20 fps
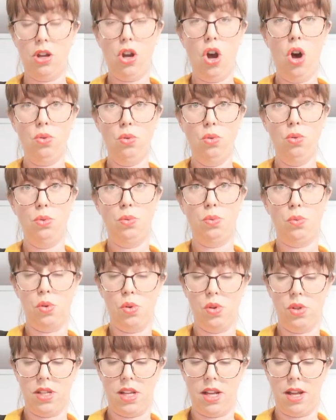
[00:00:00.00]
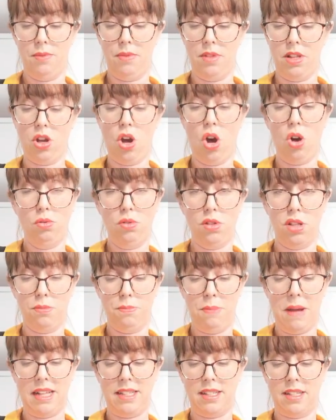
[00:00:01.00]
cold water, the colder the
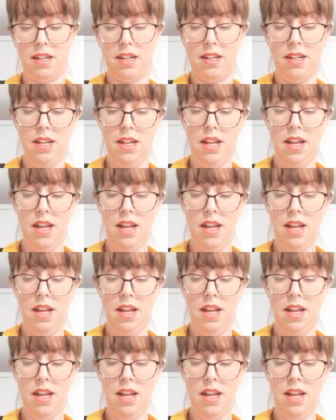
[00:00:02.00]
better,